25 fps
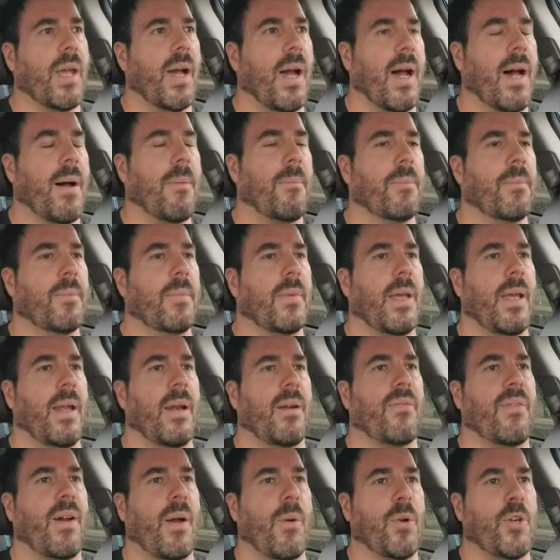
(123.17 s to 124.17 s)

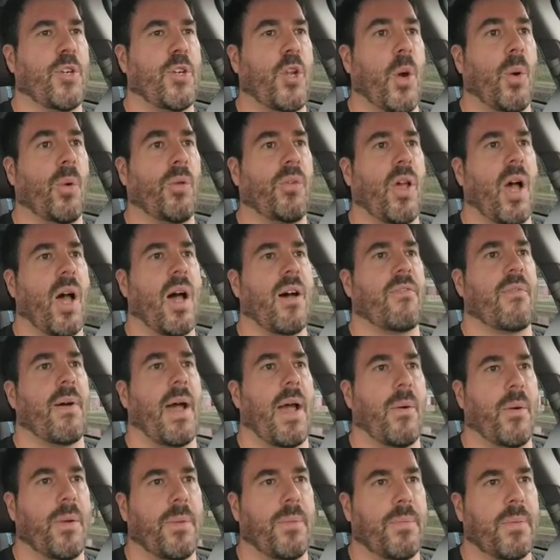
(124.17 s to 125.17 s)
and if I would doze off,
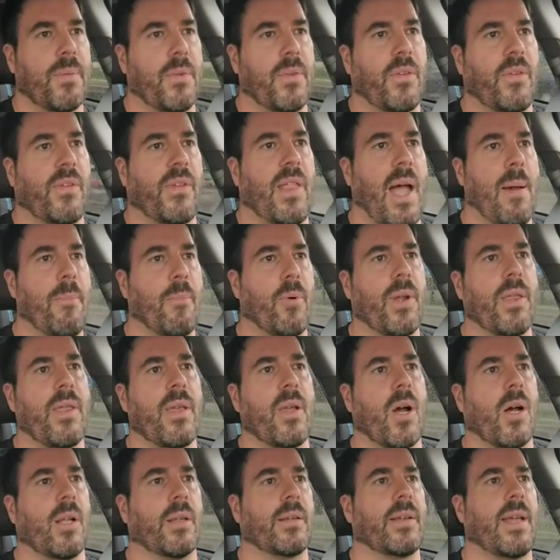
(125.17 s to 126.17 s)
I would stop
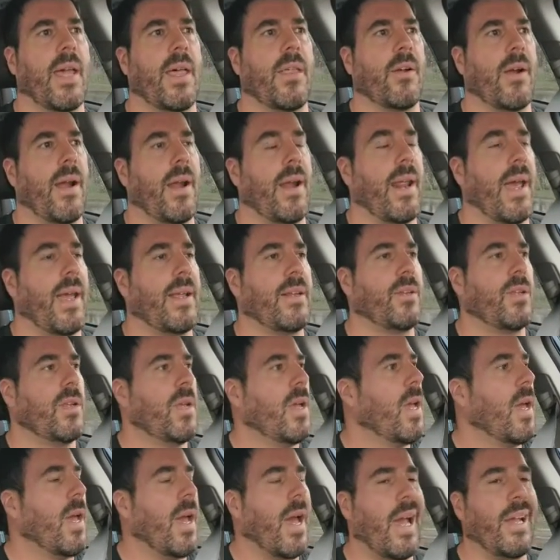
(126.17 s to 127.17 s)
breathing altogether. And
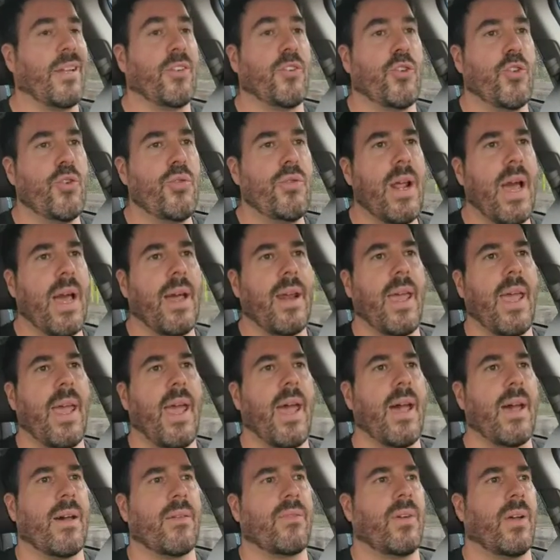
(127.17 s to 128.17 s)
I do not
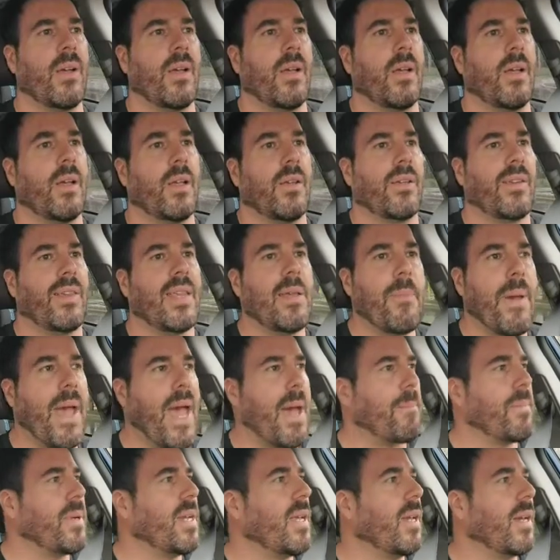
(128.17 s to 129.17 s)
have sleep
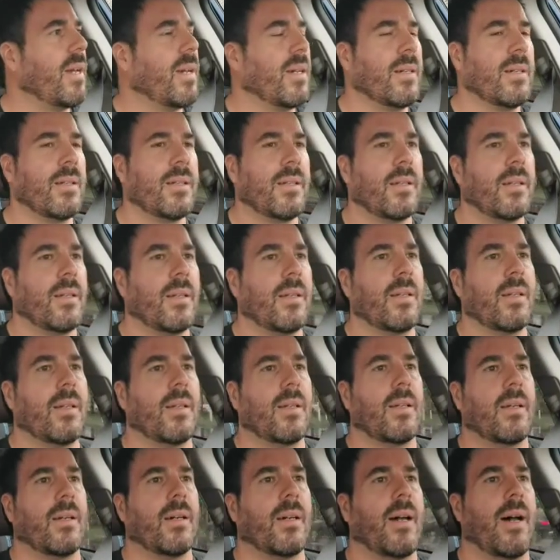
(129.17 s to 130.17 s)
apnea.
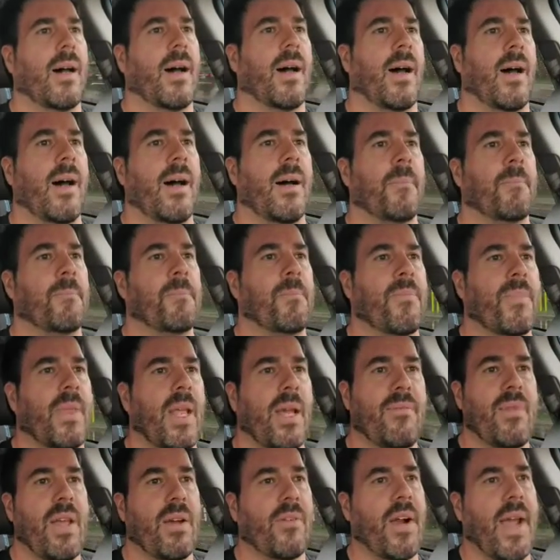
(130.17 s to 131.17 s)

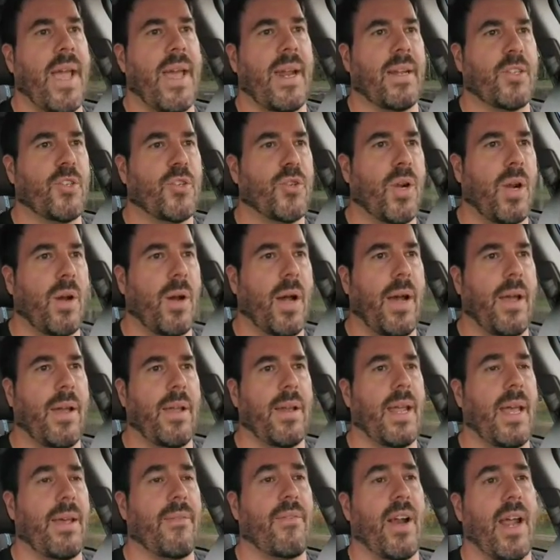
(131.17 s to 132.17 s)
I've never had
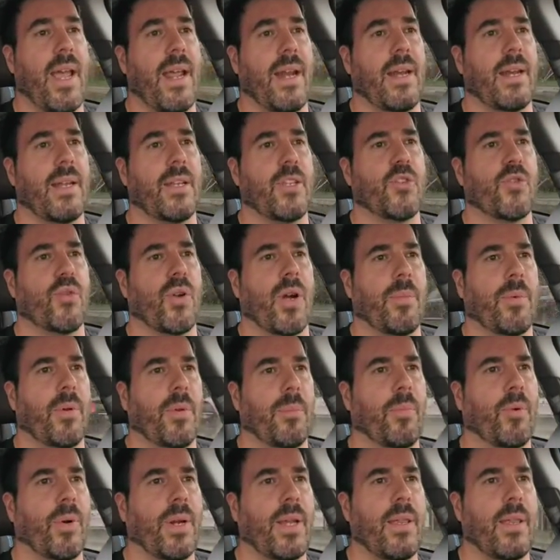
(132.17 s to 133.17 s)
any trouble
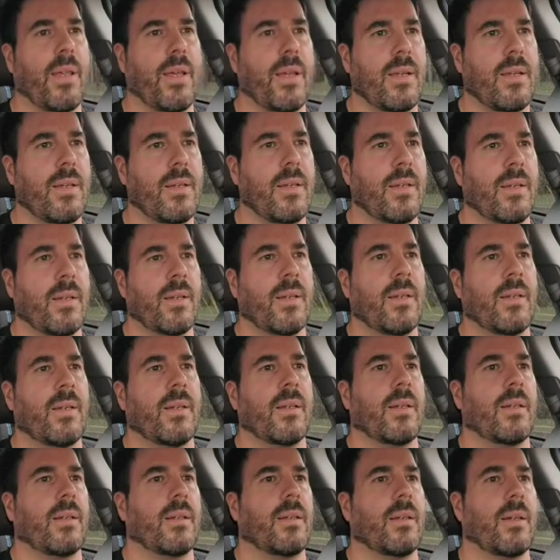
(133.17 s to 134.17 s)
breathing
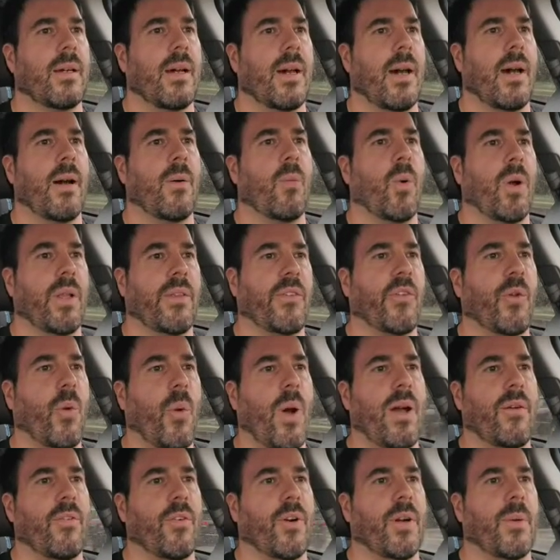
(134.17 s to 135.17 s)

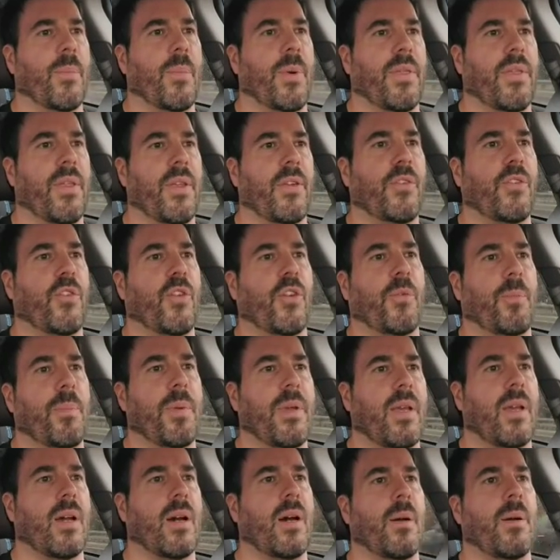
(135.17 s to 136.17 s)
whatsoever, but this just
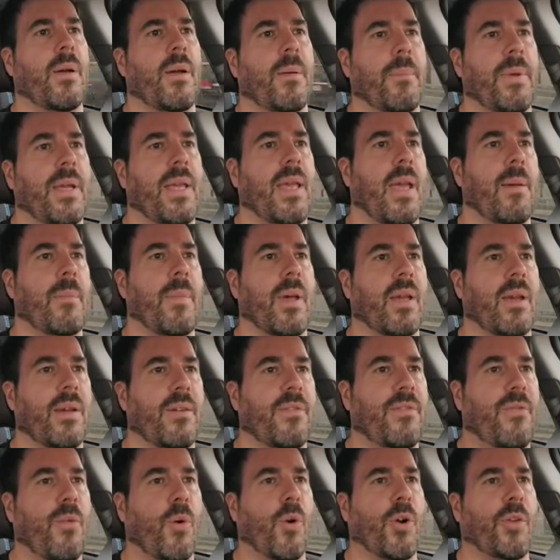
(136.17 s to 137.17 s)
became like a
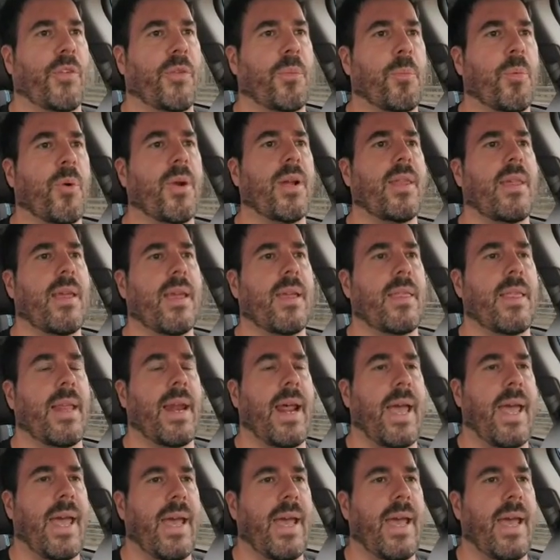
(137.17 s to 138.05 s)
forced breathing that I